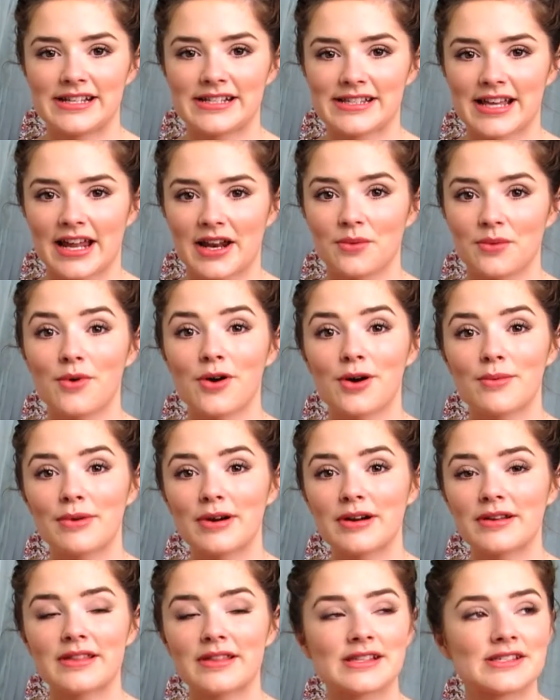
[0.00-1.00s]
it's getting
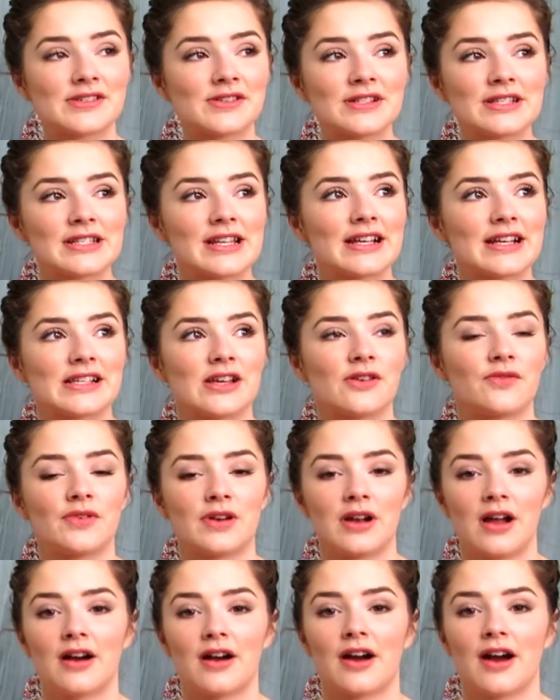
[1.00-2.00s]
warmer, the sun stays out for
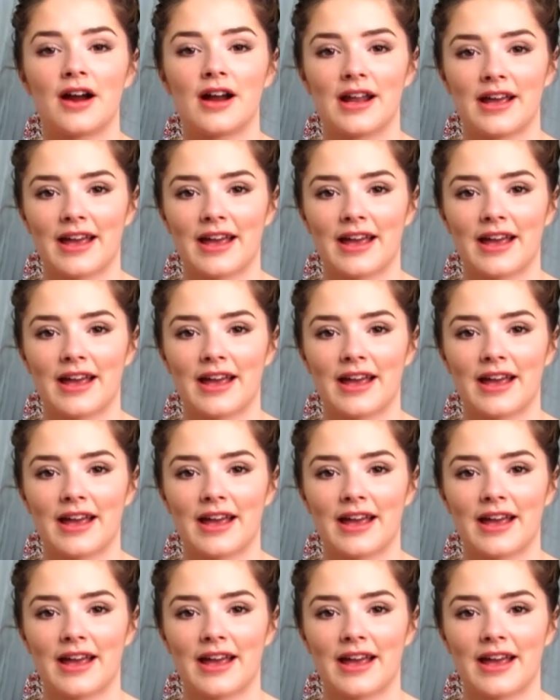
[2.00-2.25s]
longer and